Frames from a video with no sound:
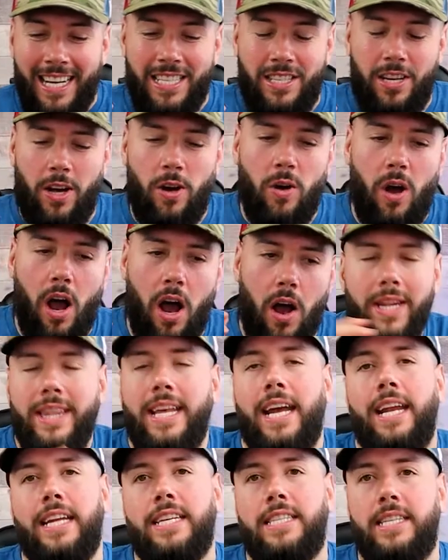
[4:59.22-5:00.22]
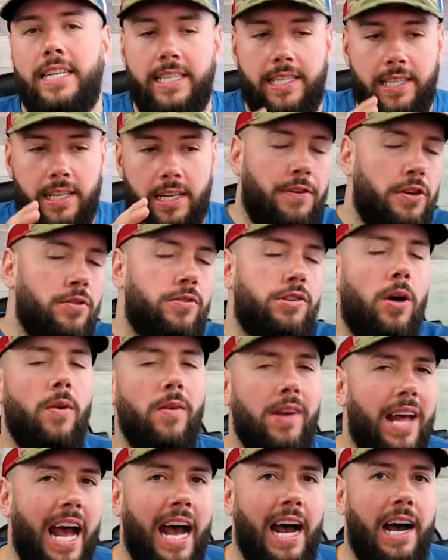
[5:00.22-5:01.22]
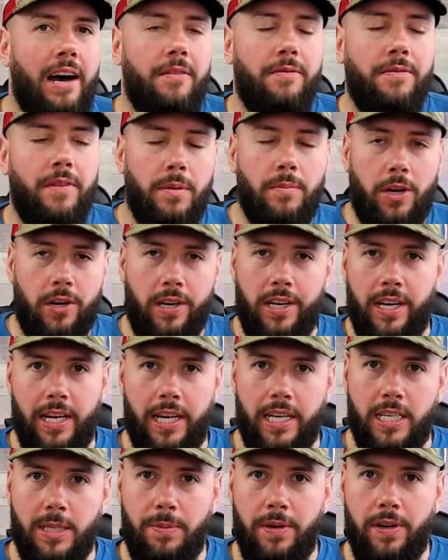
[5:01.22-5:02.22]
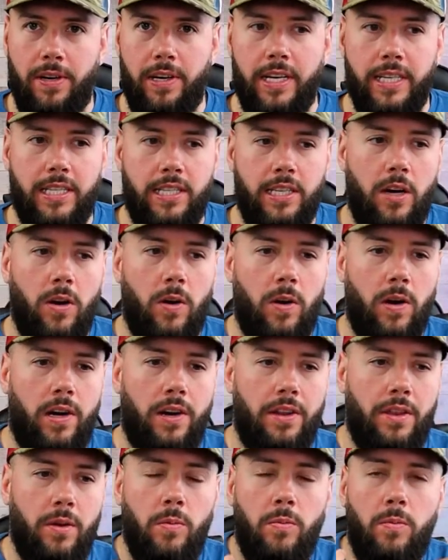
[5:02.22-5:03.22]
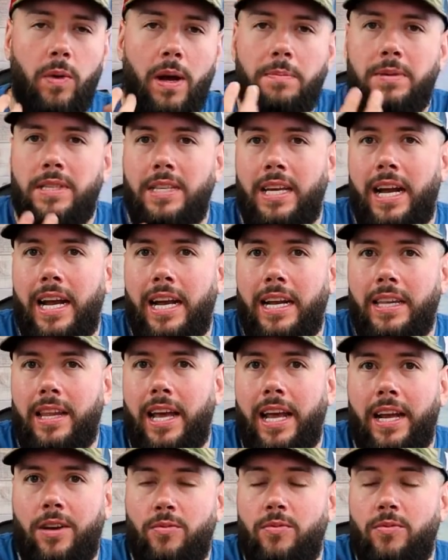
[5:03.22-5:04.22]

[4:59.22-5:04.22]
so what that is if you don't have the marketing experience or the website like